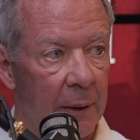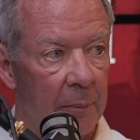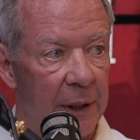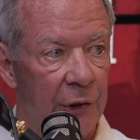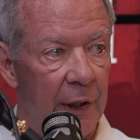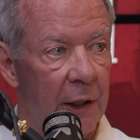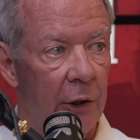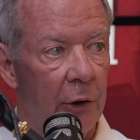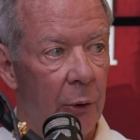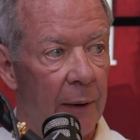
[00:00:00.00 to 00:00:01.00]
but he's telling
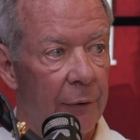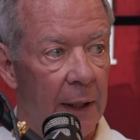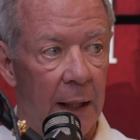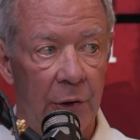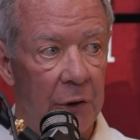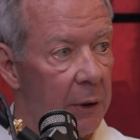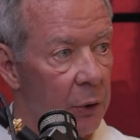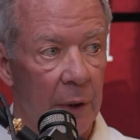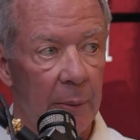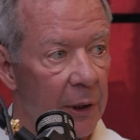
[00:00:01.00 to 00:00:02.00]
you to go after God, so you
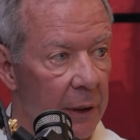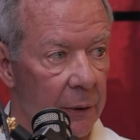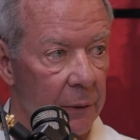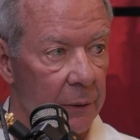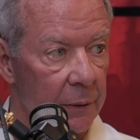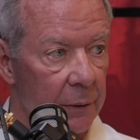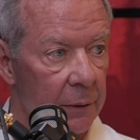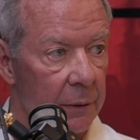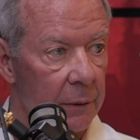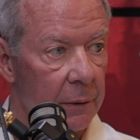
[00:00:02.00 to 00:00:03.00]
ignore the miracle. Right.